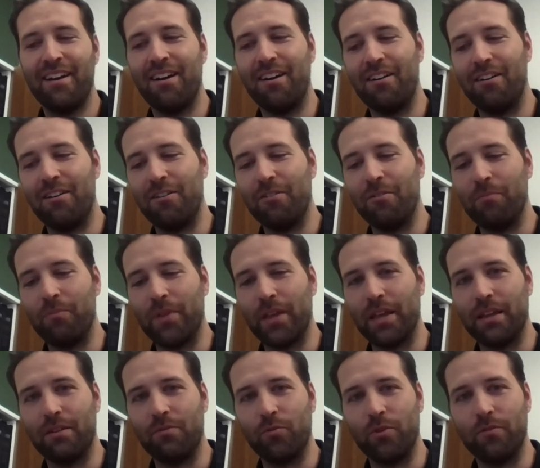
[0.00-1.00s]

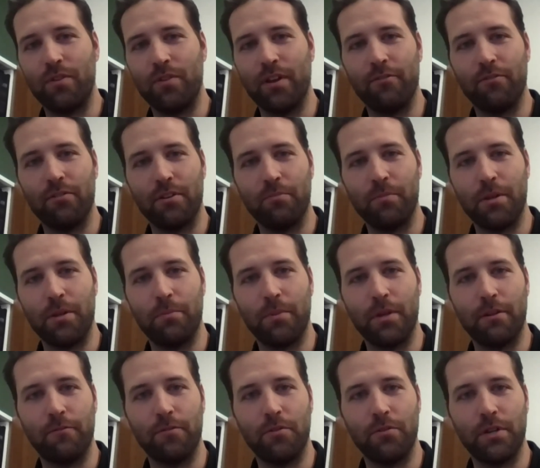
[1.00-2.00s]
And we've definitely been
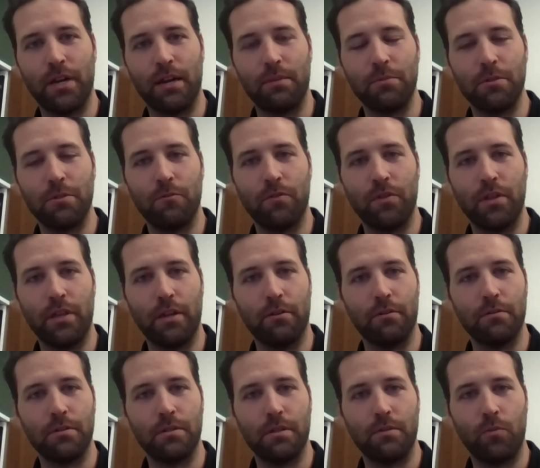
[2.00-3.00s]
bit a few times over the
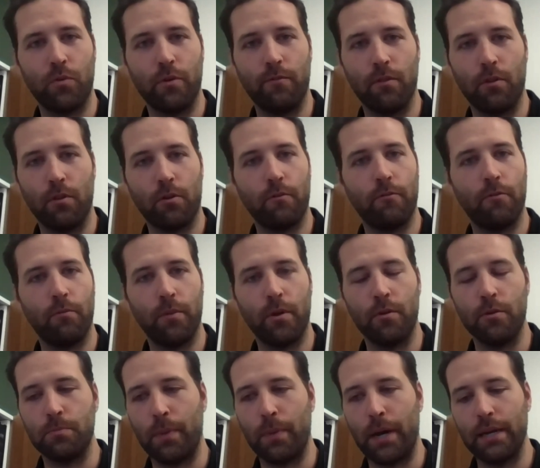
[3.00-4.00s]
years, and we've learned from
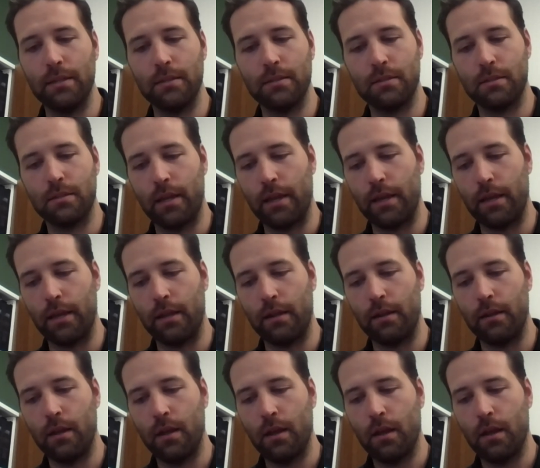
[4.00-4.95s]
those bites and